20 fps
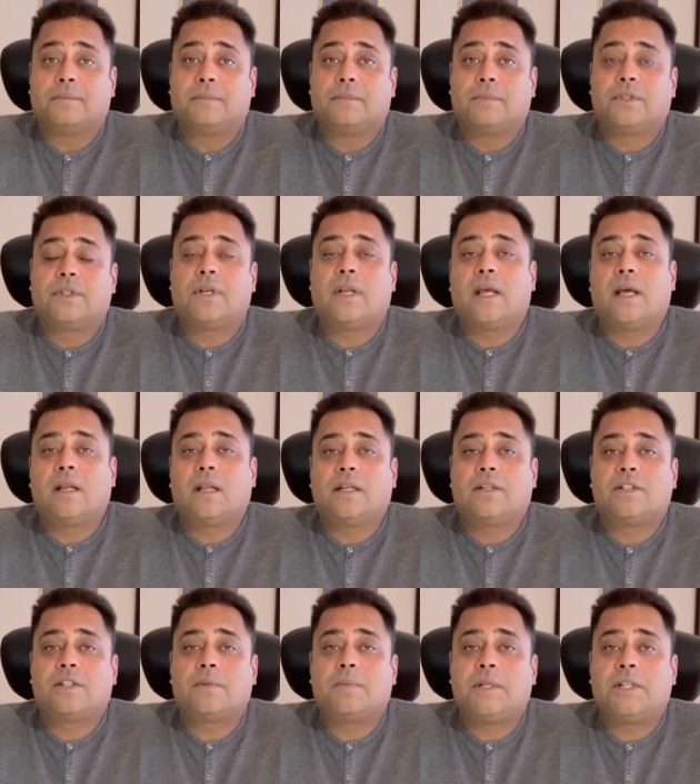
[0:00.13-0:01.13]
Today I'd like to
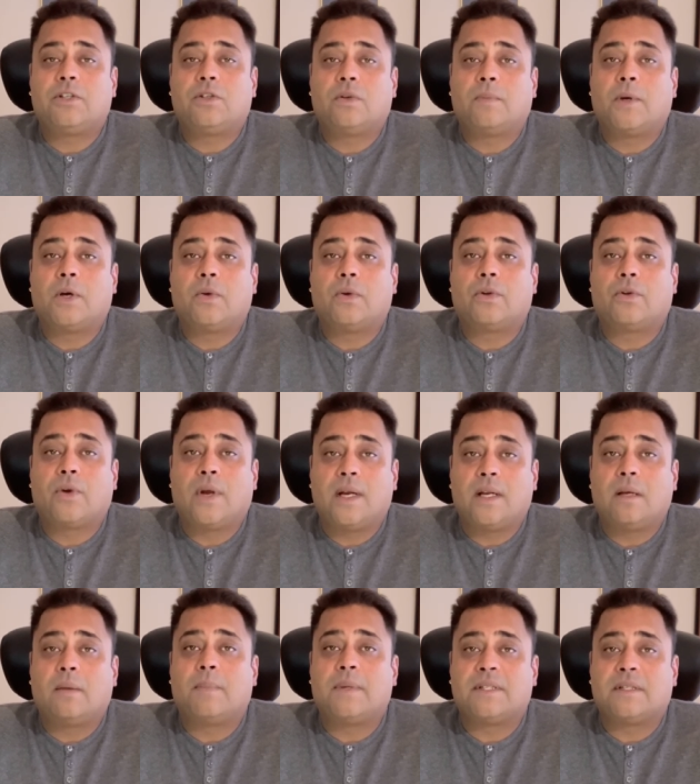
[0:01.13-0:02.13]
speak to you about creating
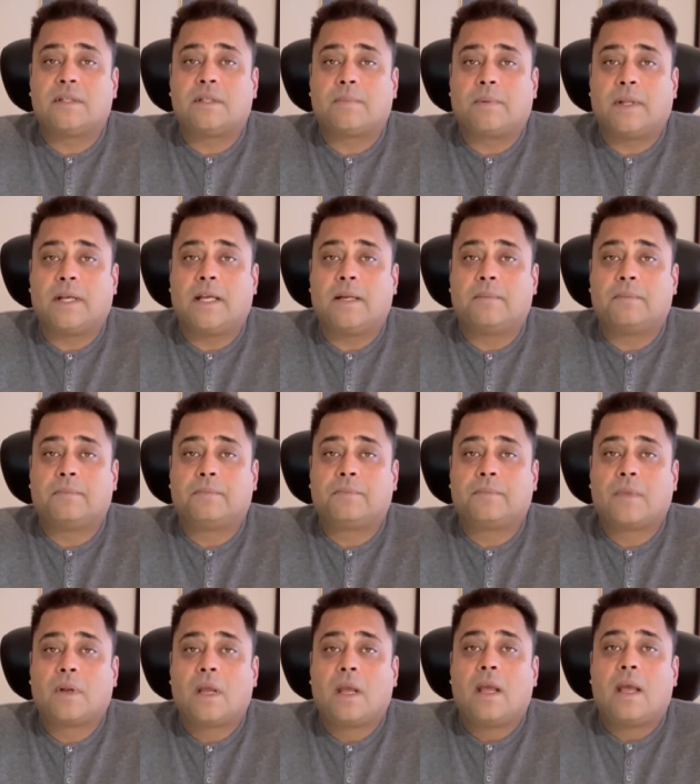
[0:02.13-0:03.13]
a business plan
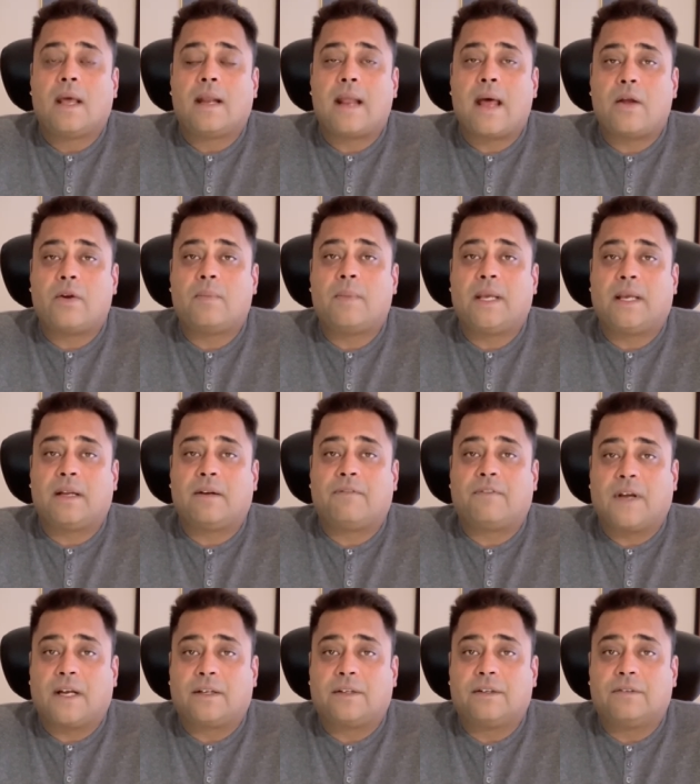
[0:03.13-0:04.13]
and how to make it
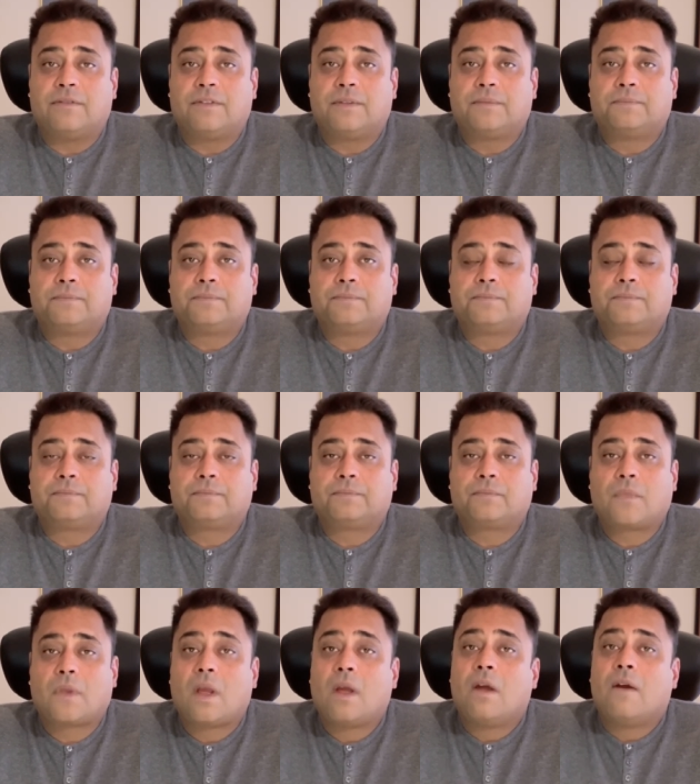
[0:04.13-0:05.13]
effective.
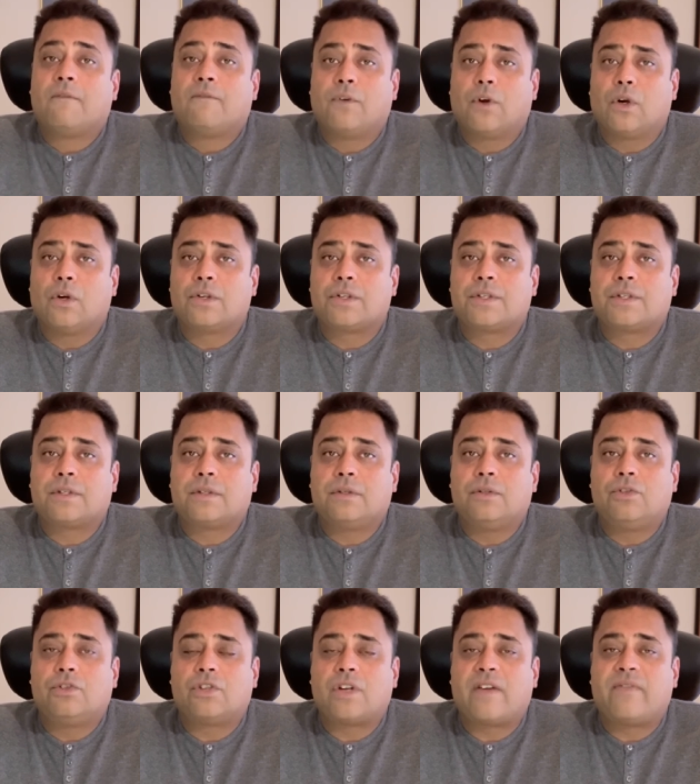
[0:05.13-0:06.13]
First,
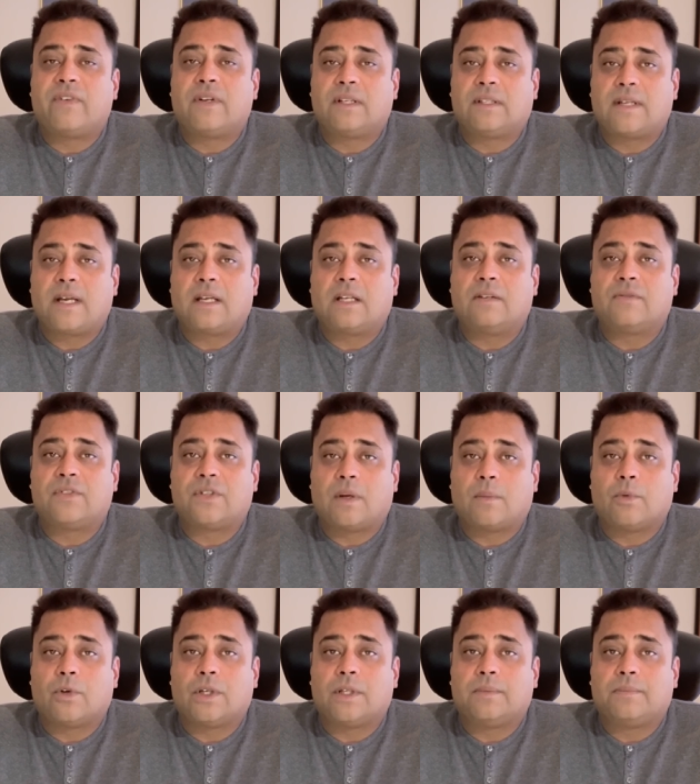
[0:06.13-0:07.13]
you should have an executive
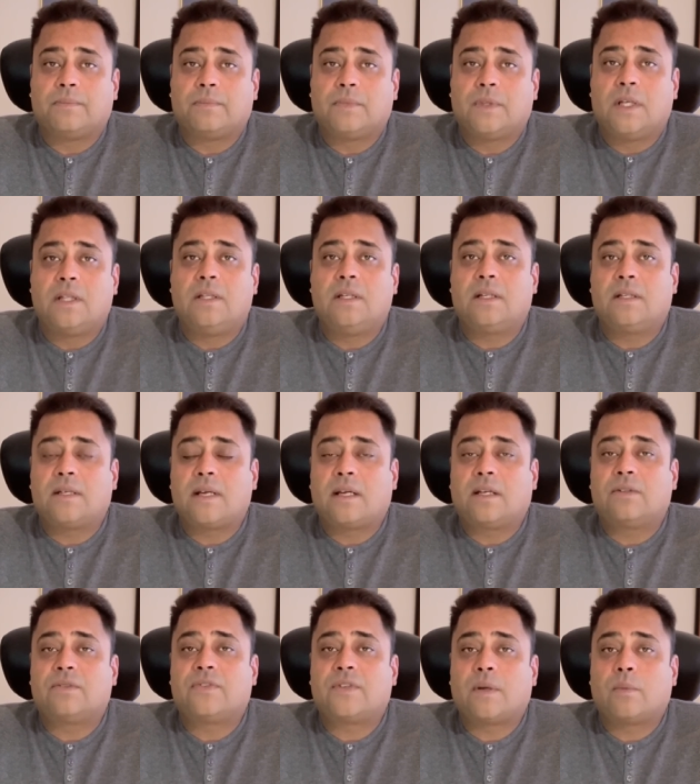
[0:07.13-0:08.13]
summary. In the
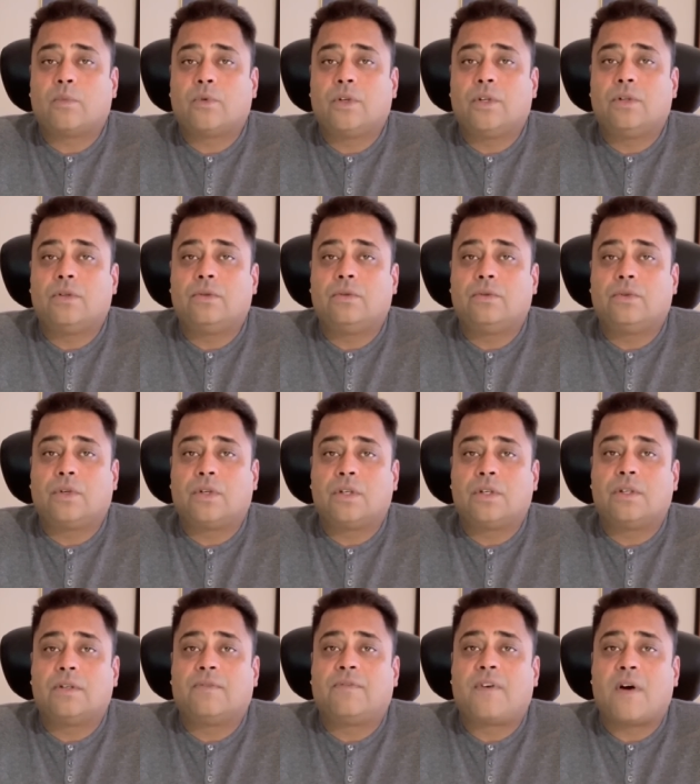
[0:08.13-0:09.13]
executive summary, you can
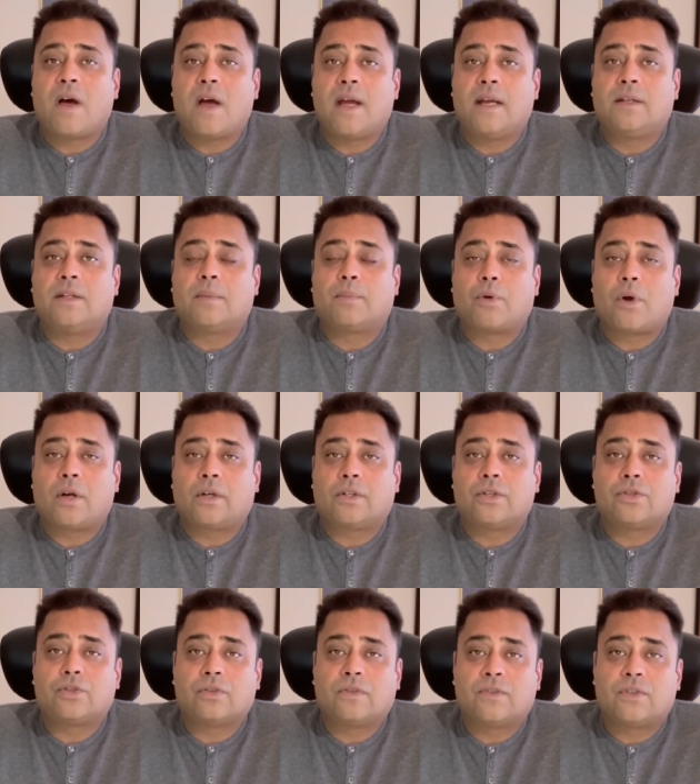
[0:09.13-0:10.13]
define the product or
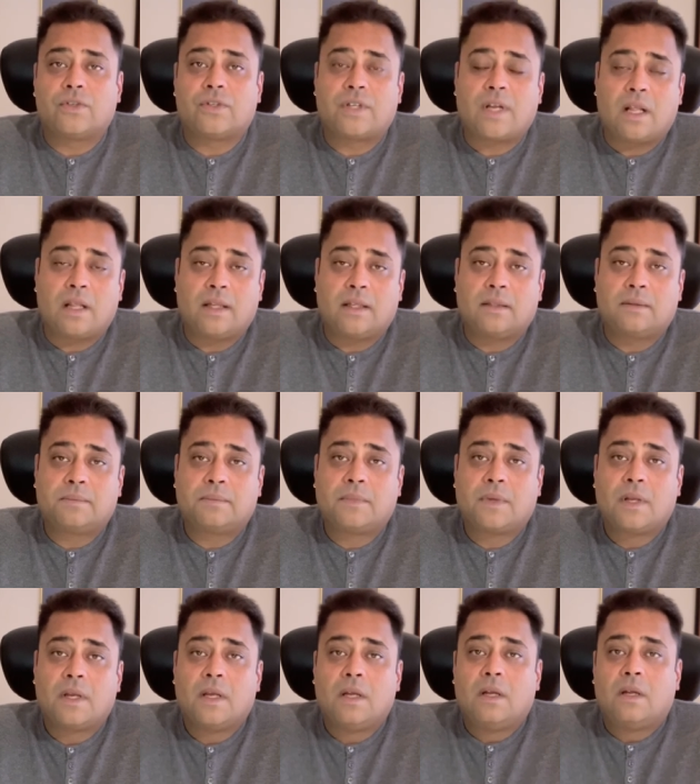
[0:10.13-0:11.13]
service you're selling,
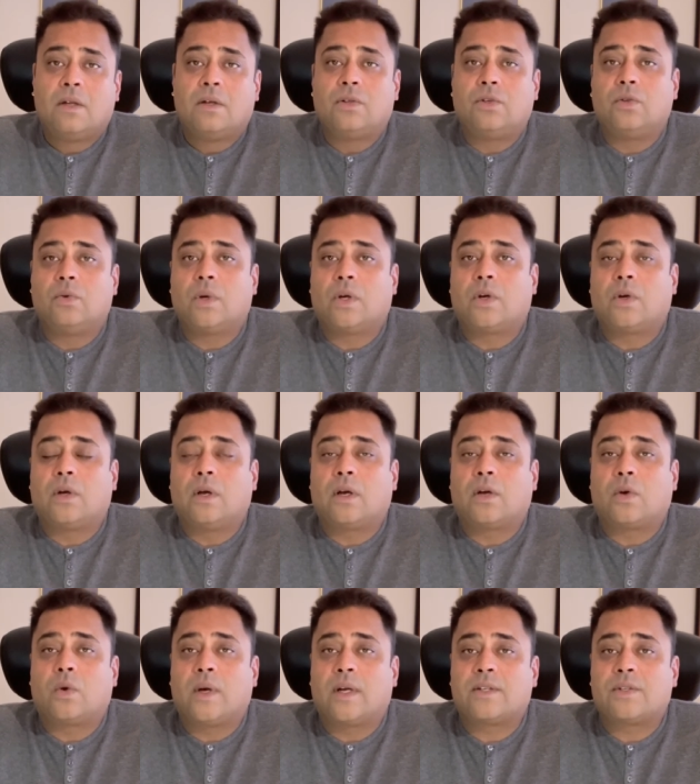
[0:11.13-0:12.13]
do a
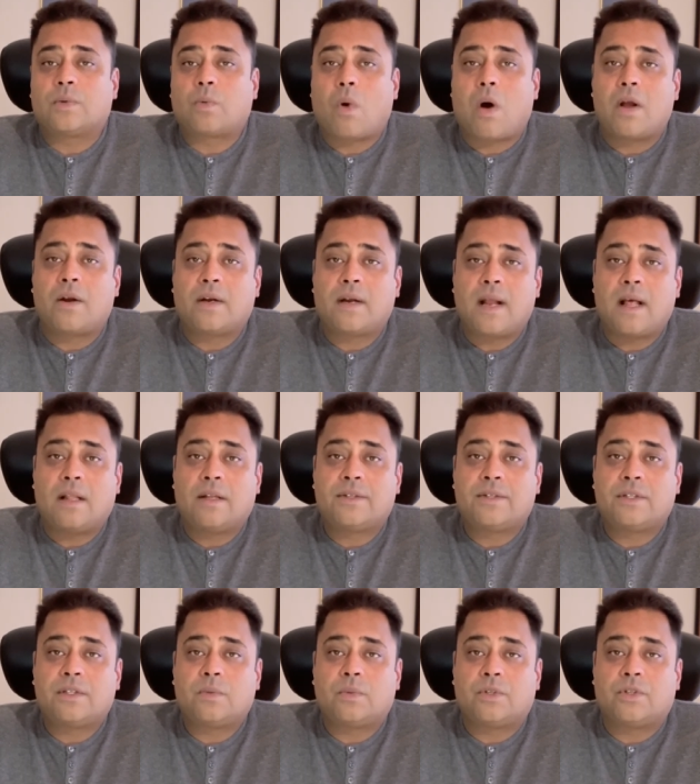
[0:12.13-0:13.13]
quick SWOT
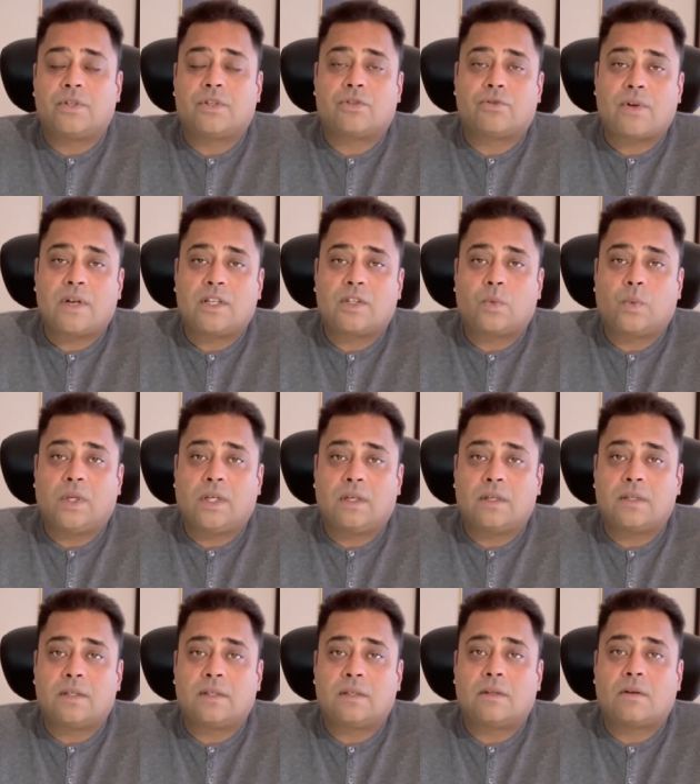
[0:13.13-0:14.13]
analysis, which is strengths,
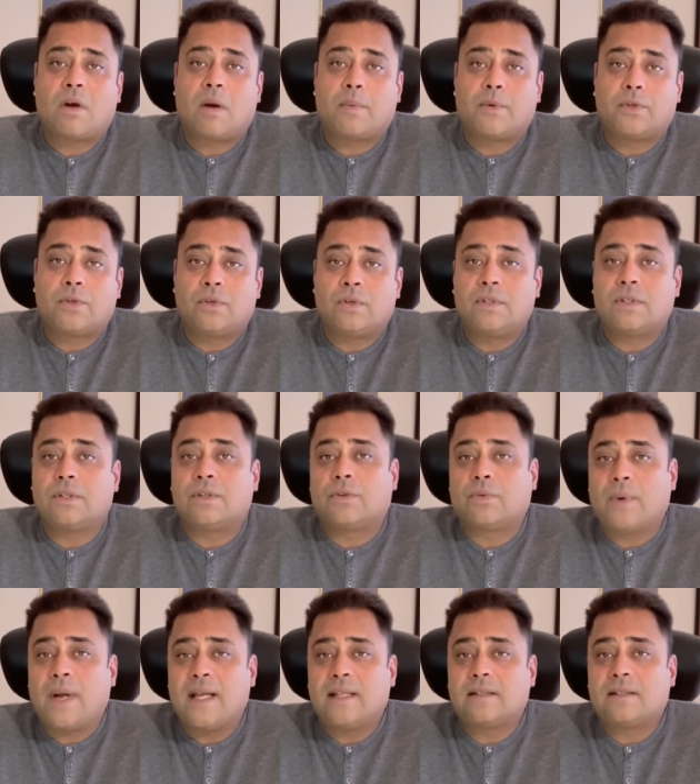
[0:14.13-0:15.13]
weaknesses, opportunities, and
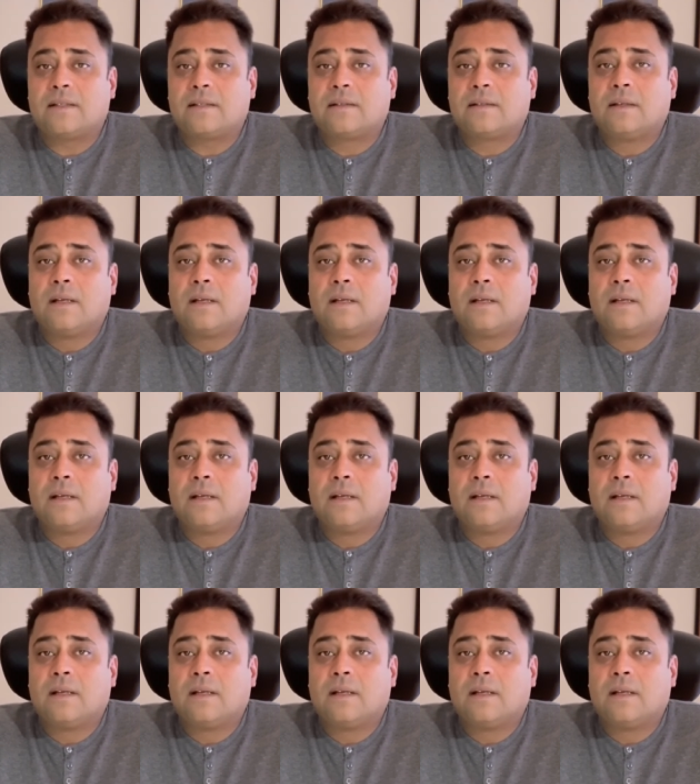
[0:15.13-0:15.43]
threats,